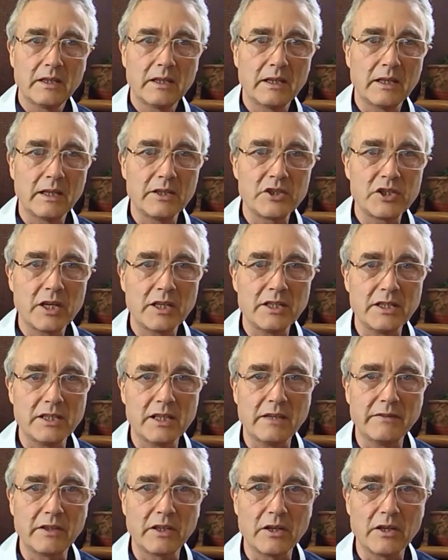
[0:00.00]
And
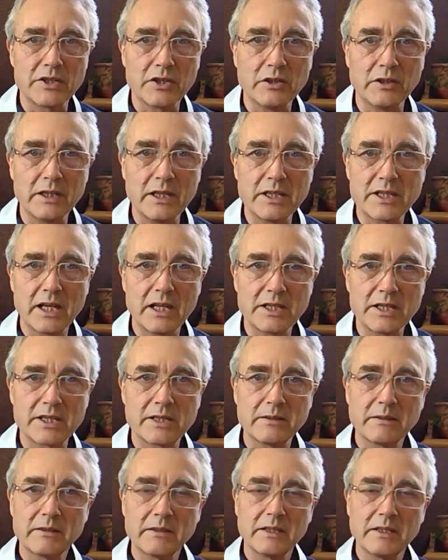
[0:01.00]
Shantideva goes on. He says,
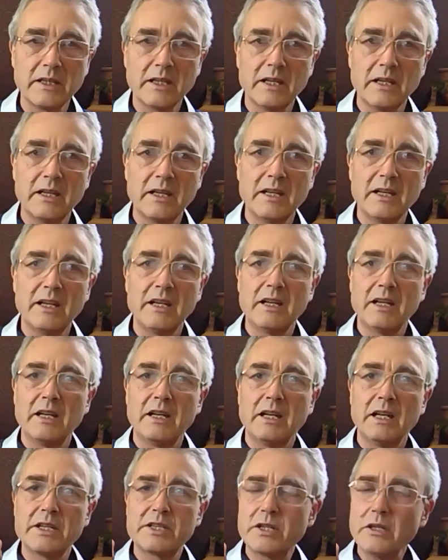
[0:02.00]

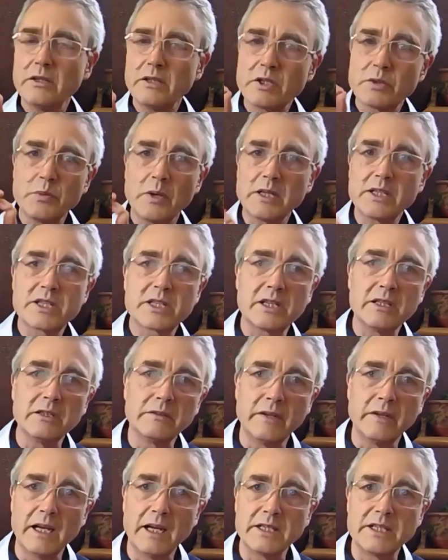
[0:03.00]
as soon as one
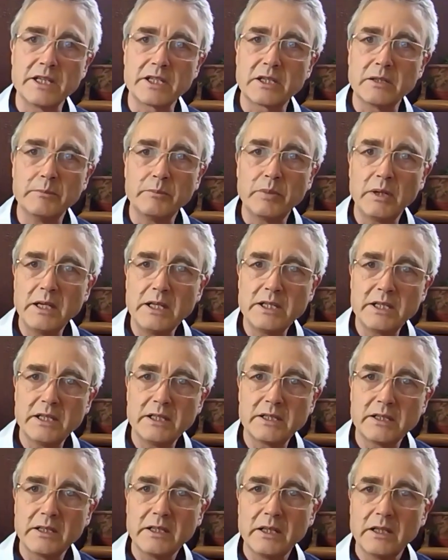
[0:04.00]
skillful act is
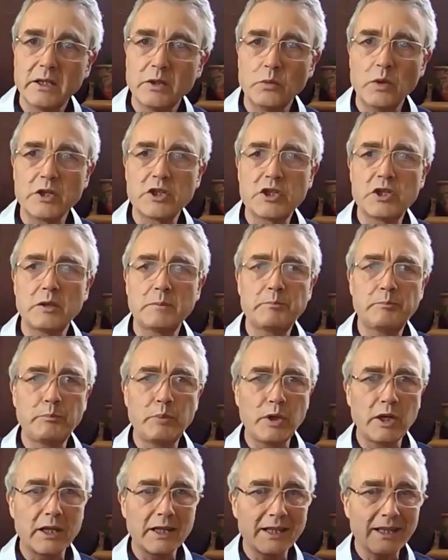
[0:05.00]
completed, one should
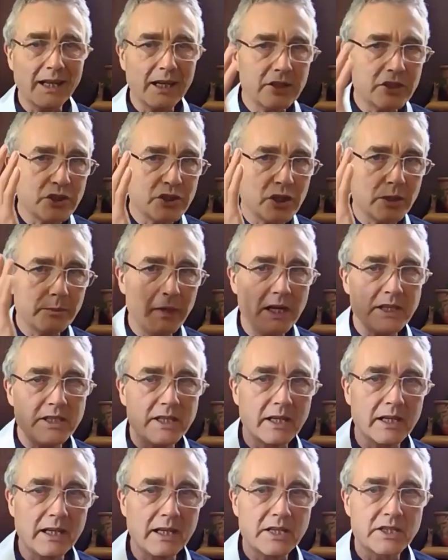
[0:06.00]
plunge
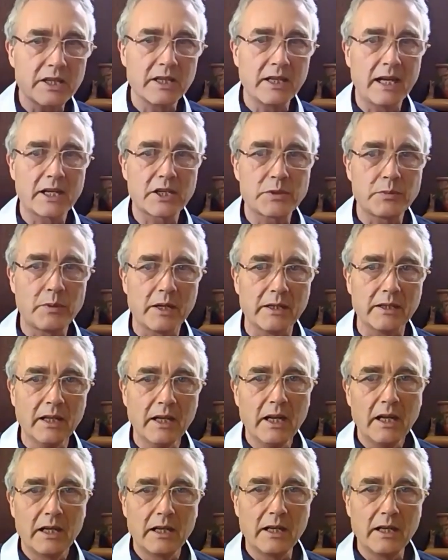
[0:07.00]
immediately into the next one,
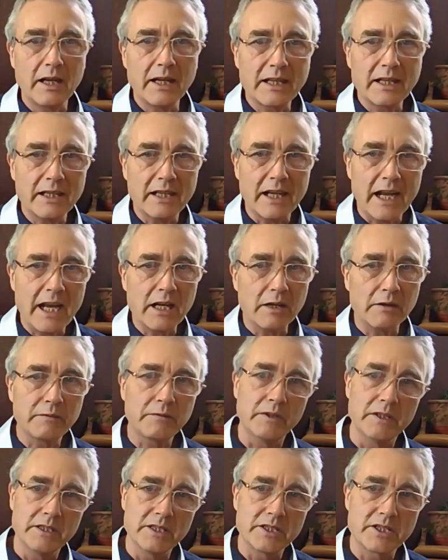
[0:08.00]
like an
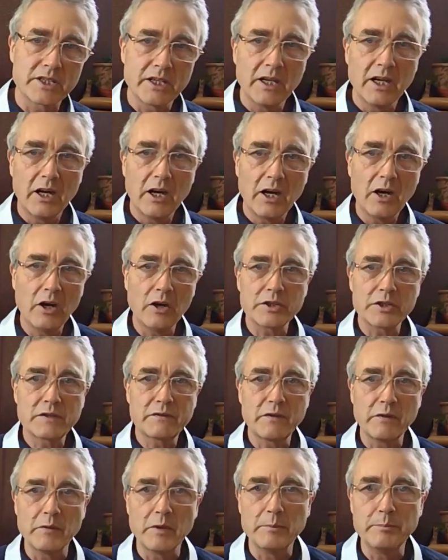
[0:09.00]
elephant hot
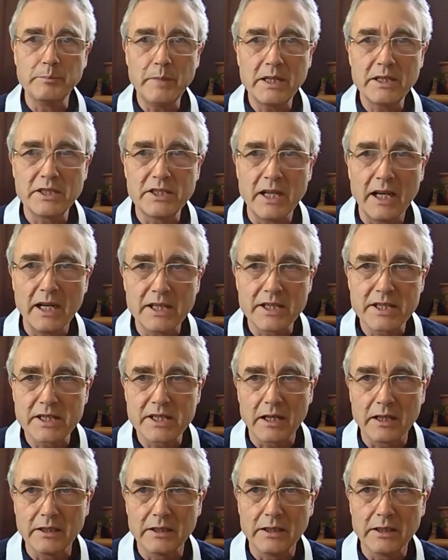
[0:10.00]
from the midday
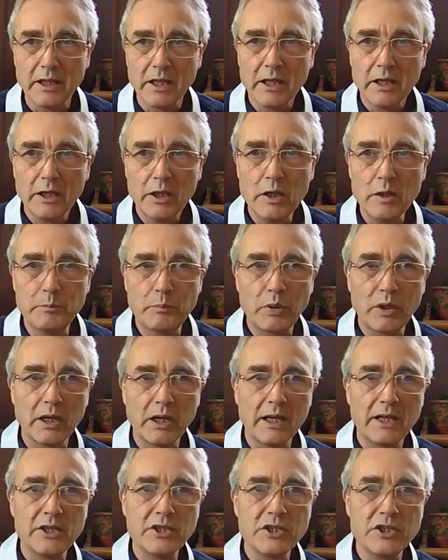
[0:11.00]
sun who
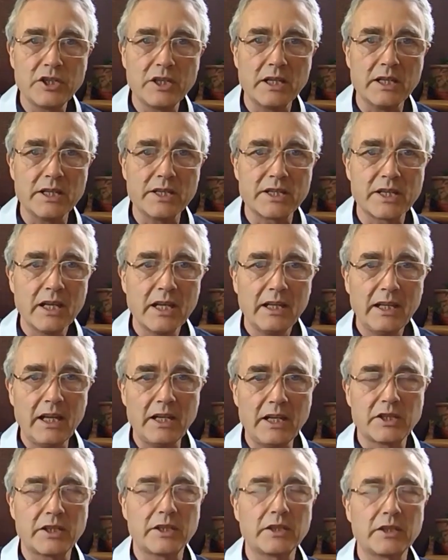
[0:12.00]
plunges
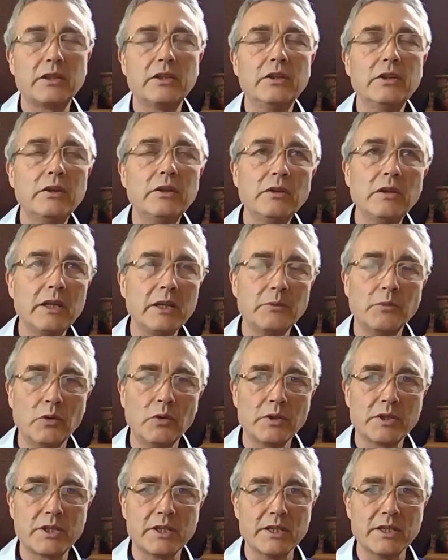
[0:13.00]
into the cooling
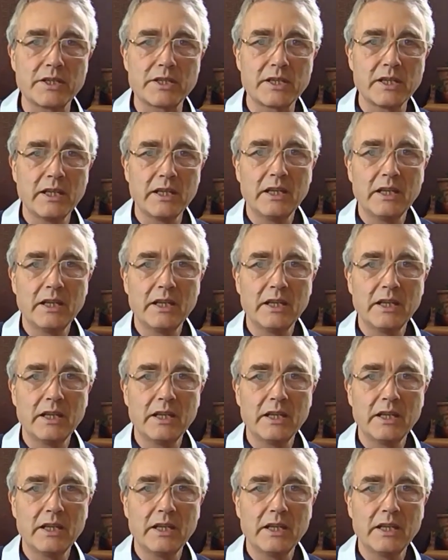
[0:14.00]
waters